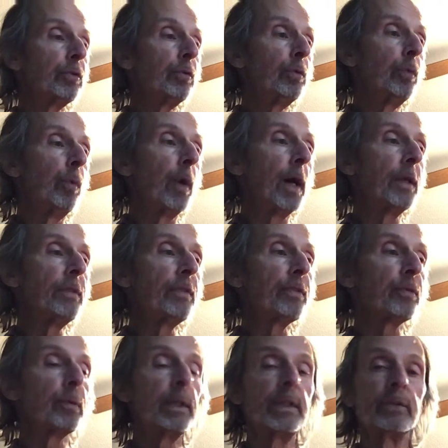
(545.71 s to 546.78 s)
2,
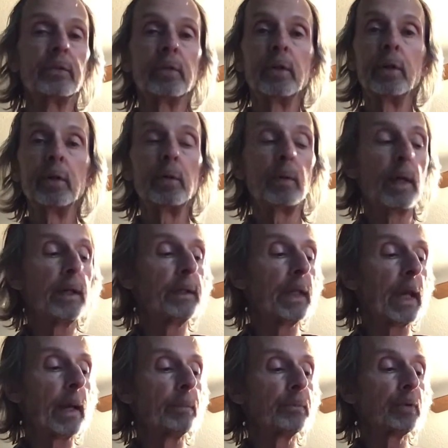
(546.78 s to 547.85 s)
1, 3, 2,
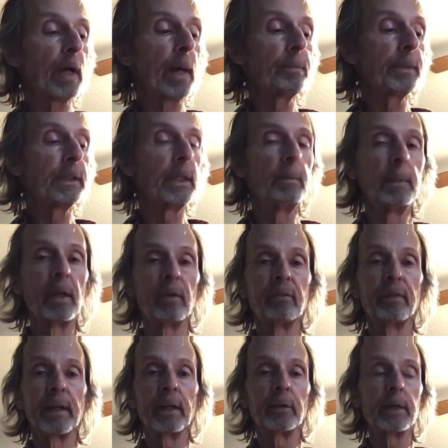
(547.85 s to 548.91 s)
and then I'm dropping the
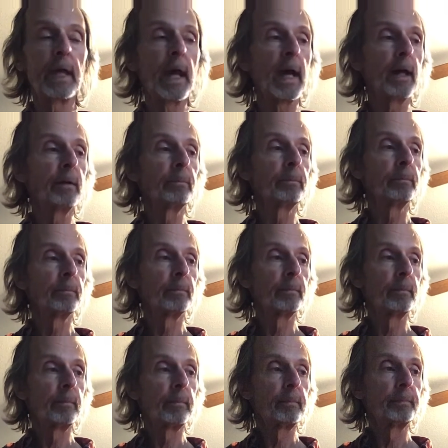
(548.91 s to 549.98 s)
middle finger down
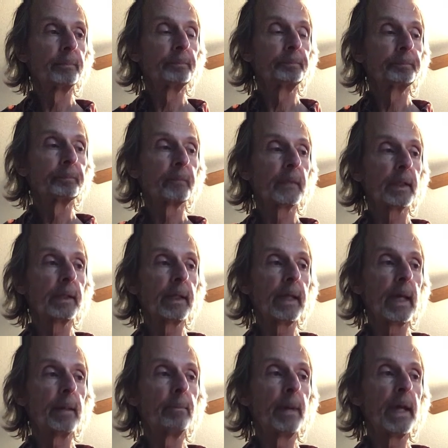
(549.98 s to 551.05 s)

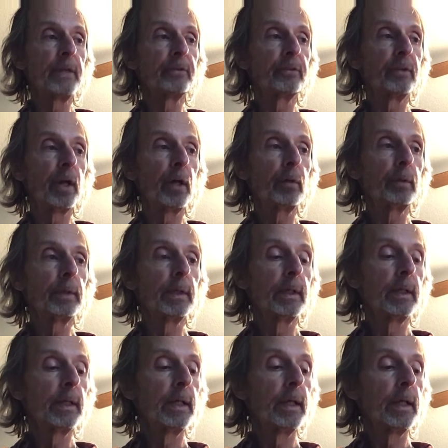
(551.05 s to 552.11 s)
to get a bass
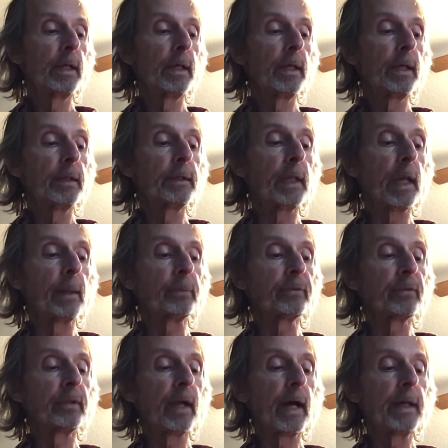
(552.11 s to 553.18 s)
note. Then
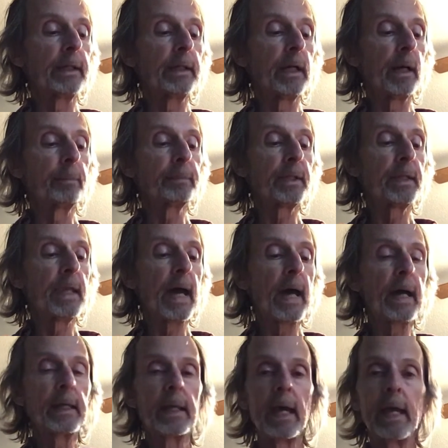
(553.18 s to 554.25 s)
I'm sliding up to
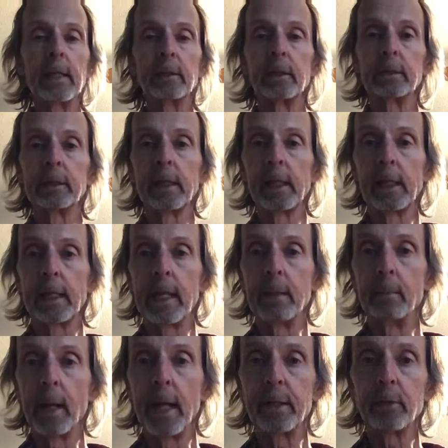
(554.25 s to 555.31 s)
that
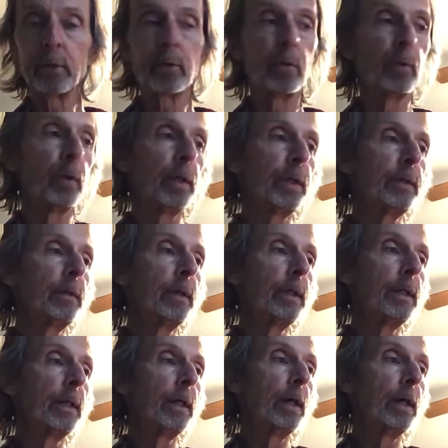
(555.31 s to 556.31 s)
little A minor chord,